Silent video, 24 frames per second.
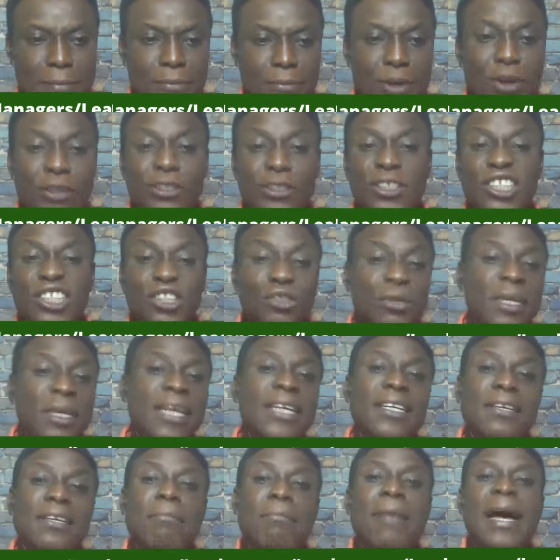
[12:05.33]

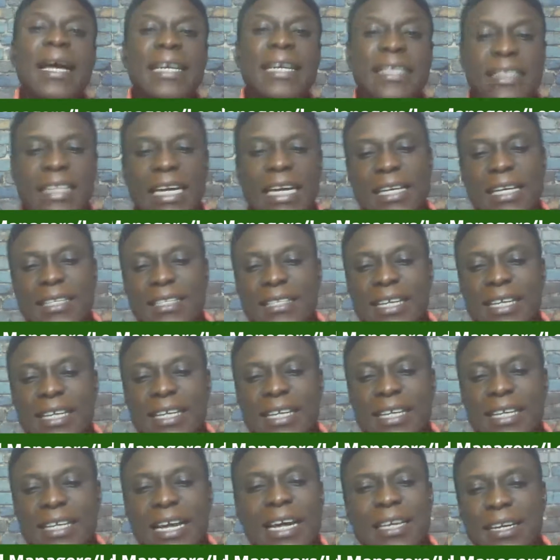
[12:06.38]
untrained managers
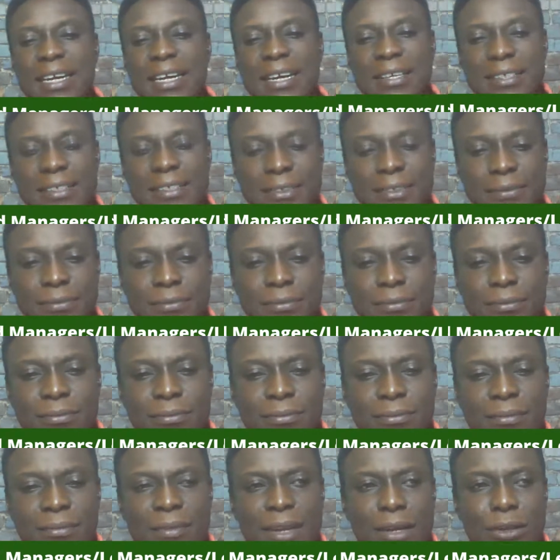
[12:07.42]
and leaders.
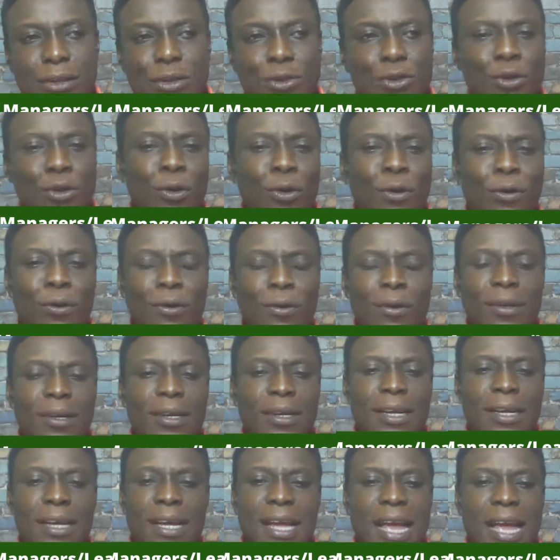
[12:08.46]
So
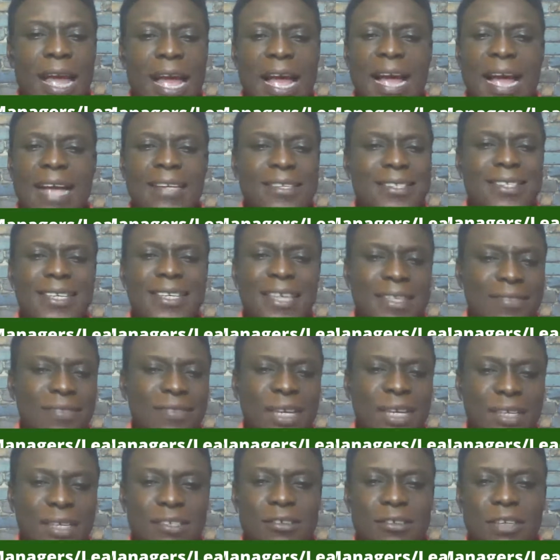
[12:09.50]
I see
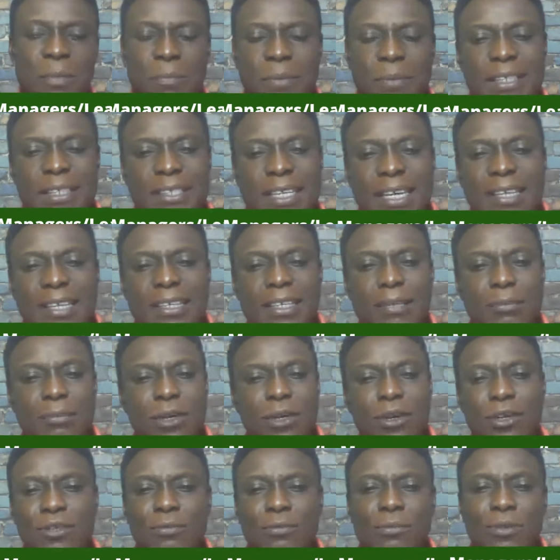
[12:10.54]
this repeatedly
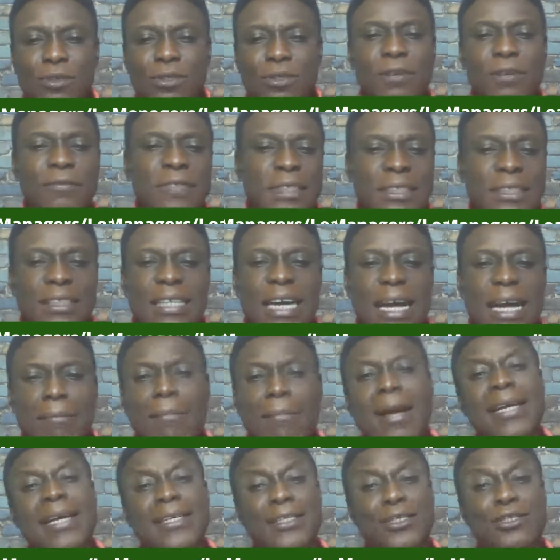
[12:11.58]
because most of the
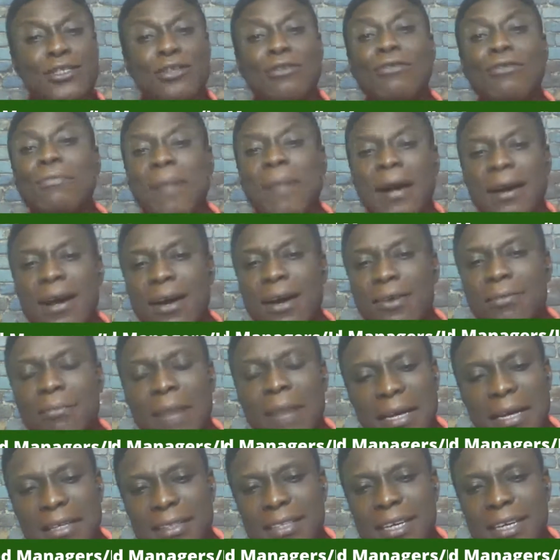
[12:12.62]
time I snoop around
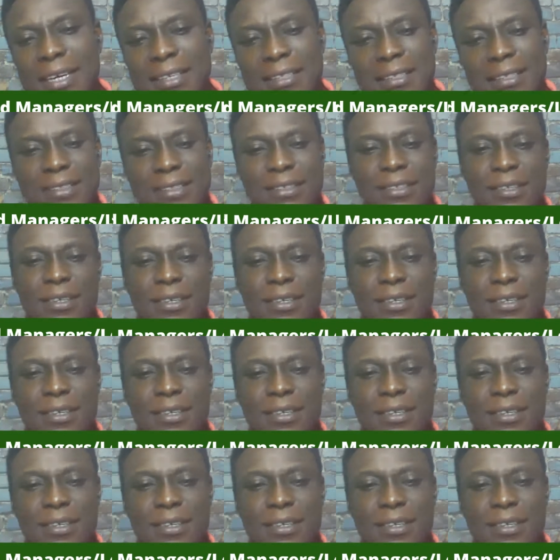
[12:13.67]
managers.